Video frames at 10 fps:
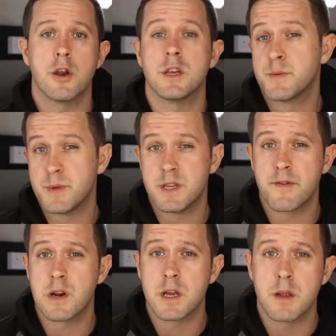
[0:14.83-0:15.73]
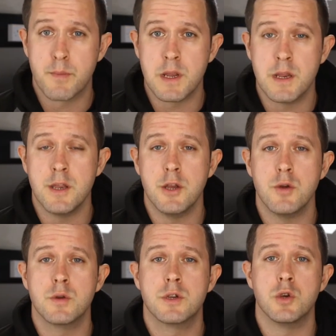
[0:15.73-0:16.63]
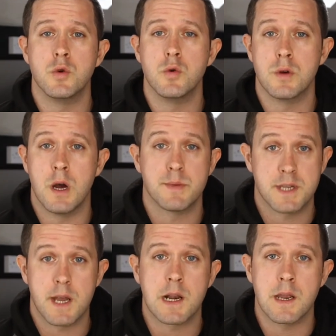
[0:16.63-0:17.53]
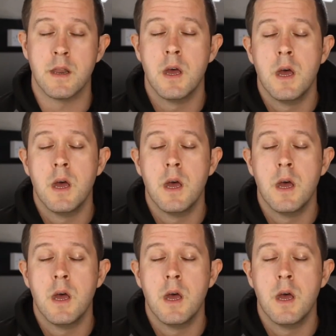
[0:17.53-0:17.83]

and specifically completely new to cycling.